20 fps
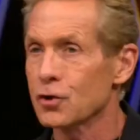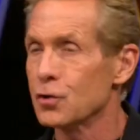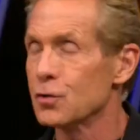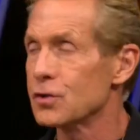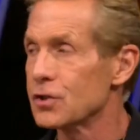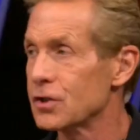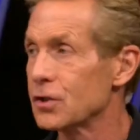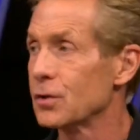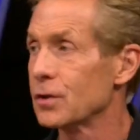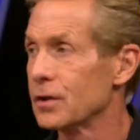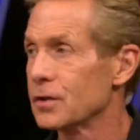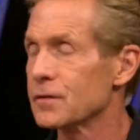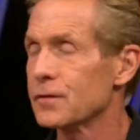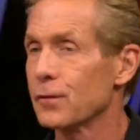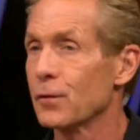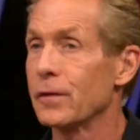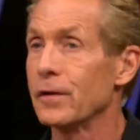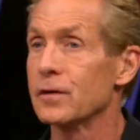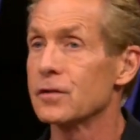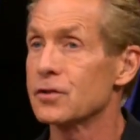serious
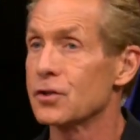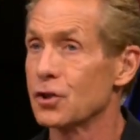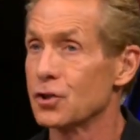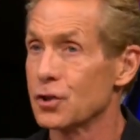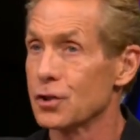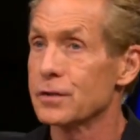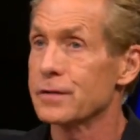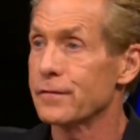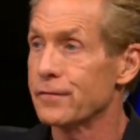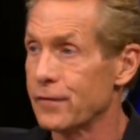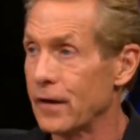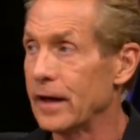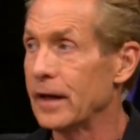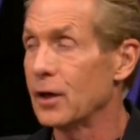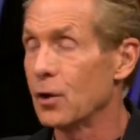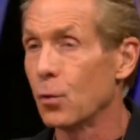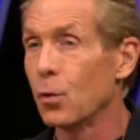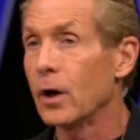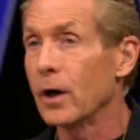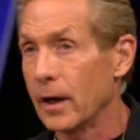for this to just
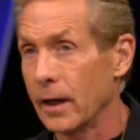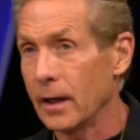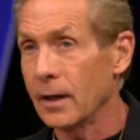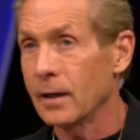fade away.